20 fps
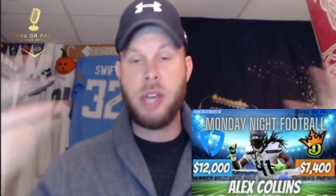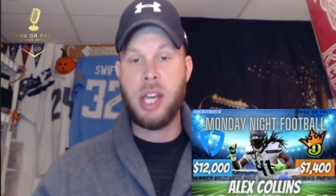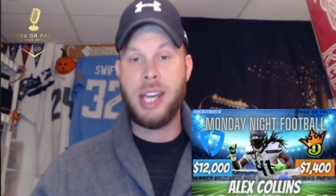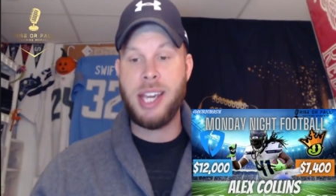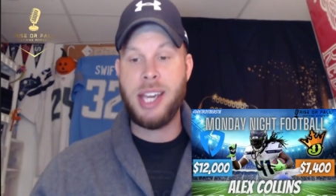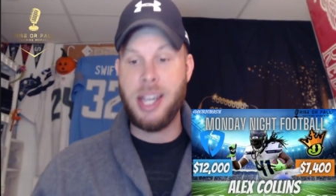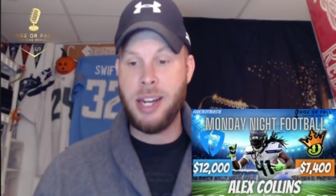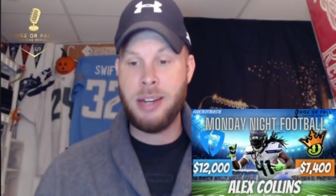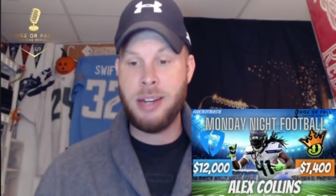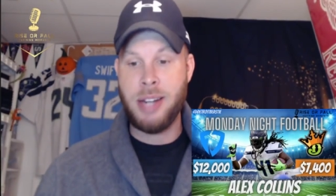
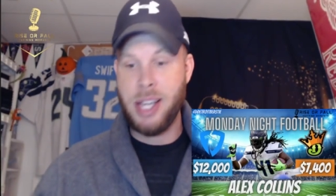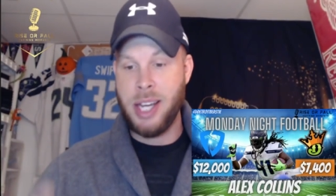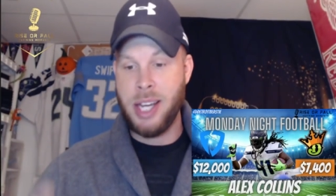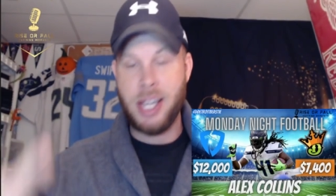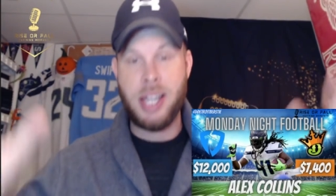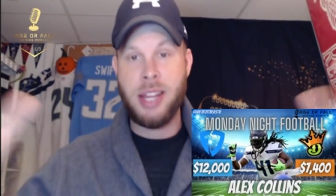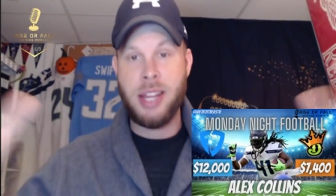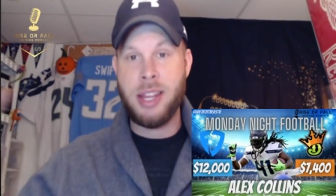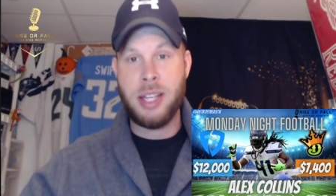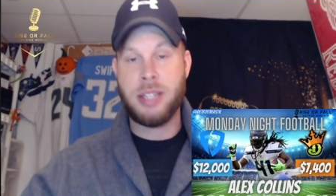in,
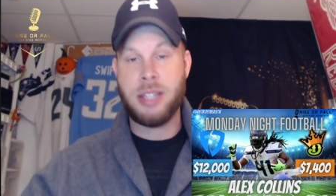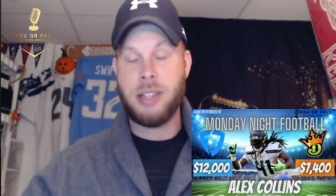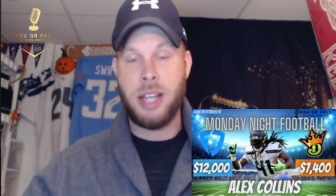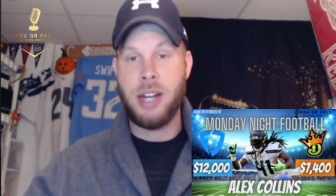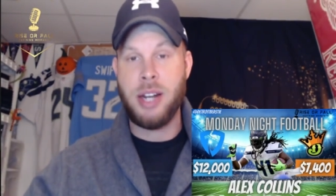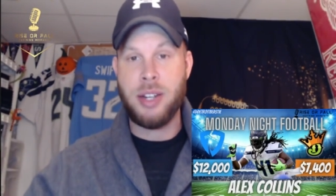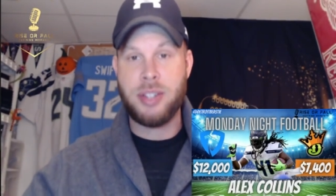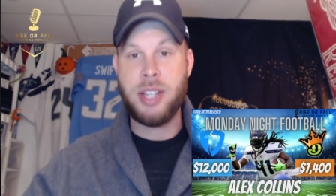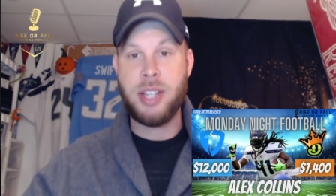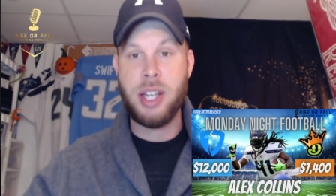in, this, in
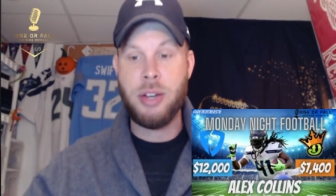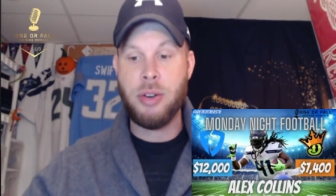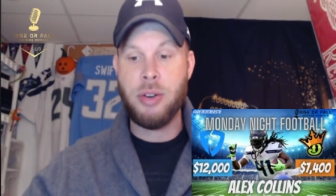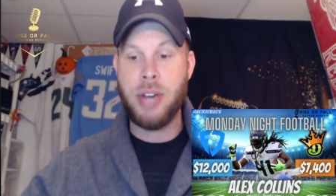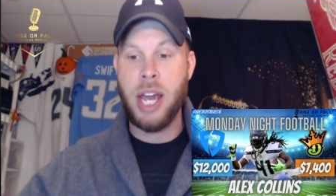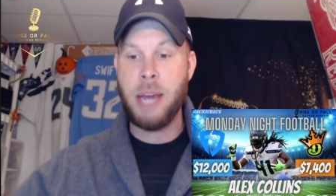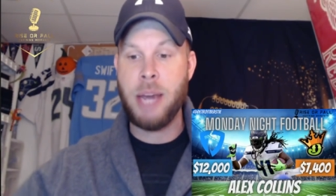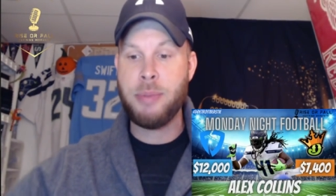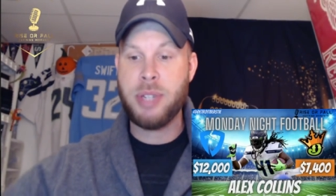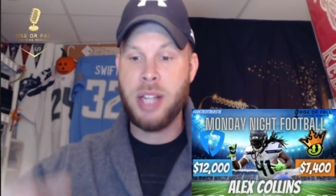a single
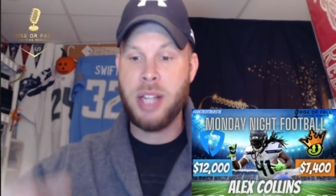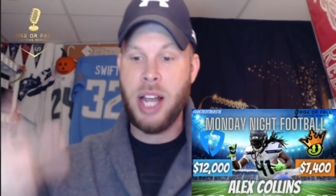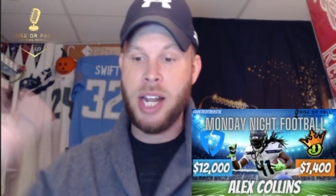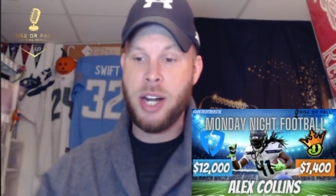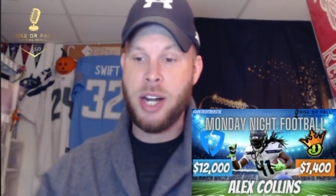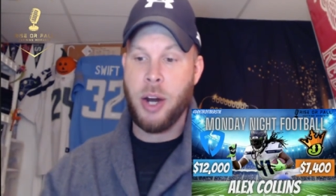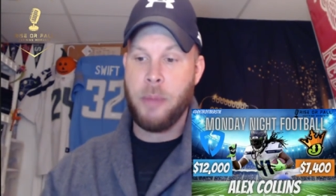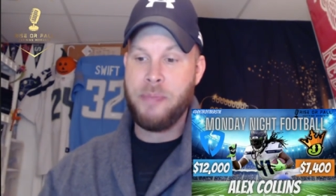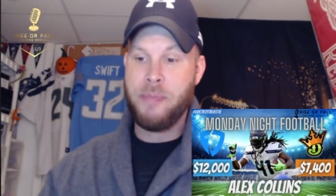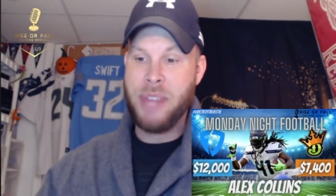game slate
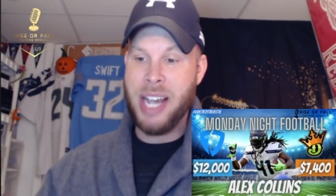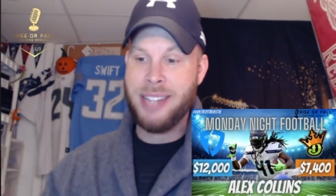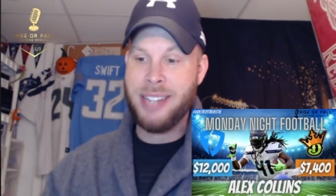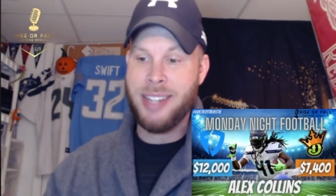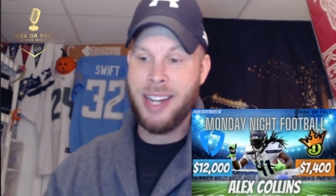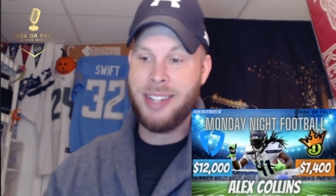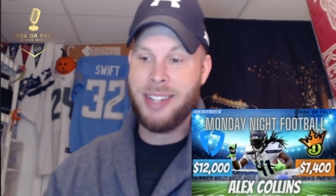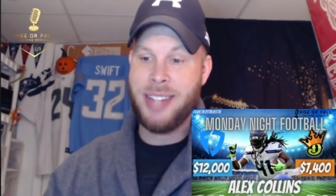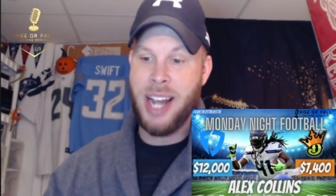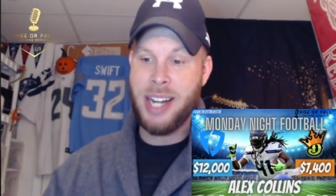here. As I
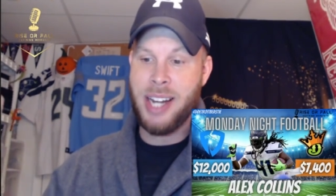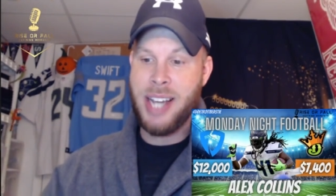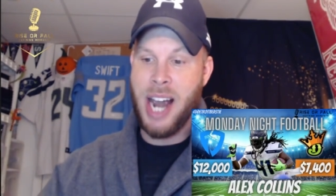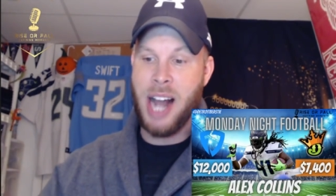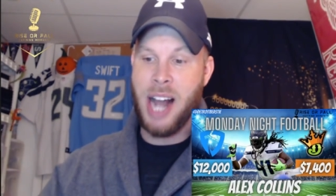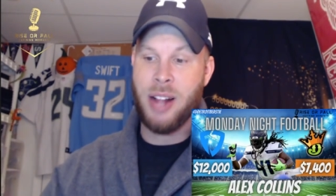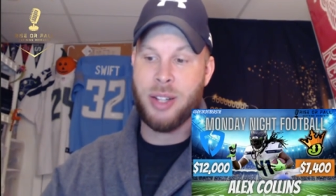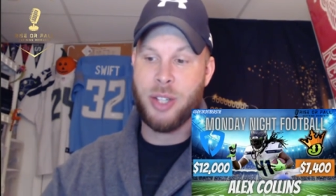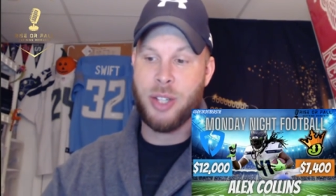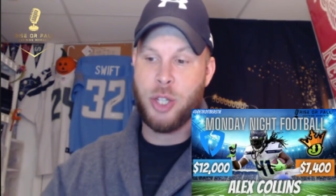said, Collins,